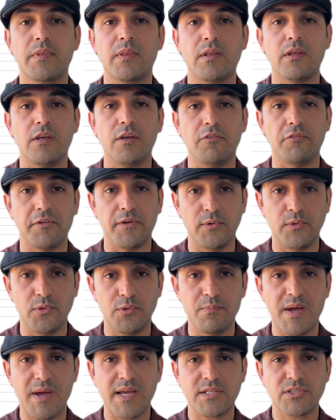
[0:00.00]
If a good
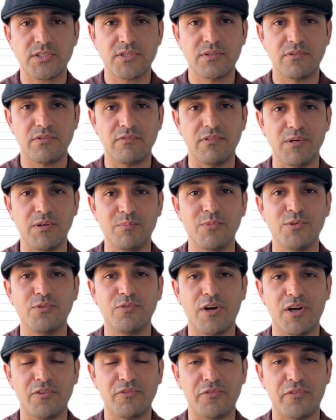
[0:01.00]
match, we'll move
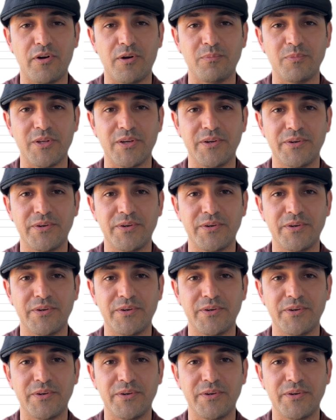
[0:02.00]
on from there.